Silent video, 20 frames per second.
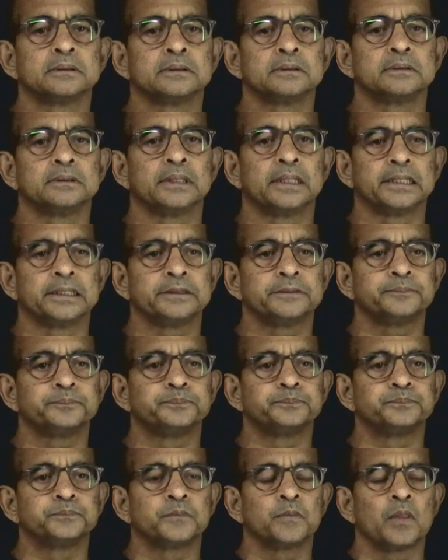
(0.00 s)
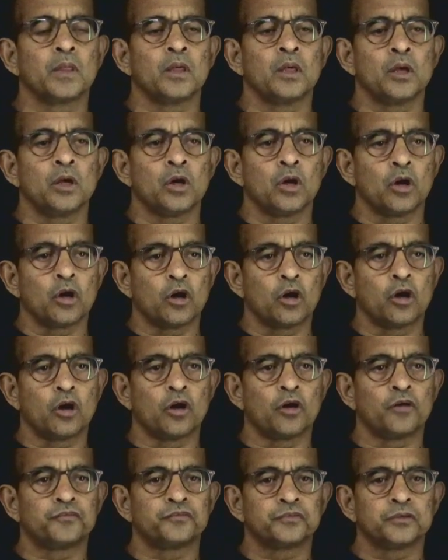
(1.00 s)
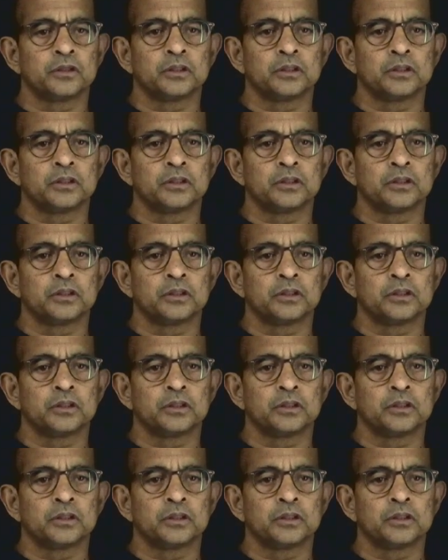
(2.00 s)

right, of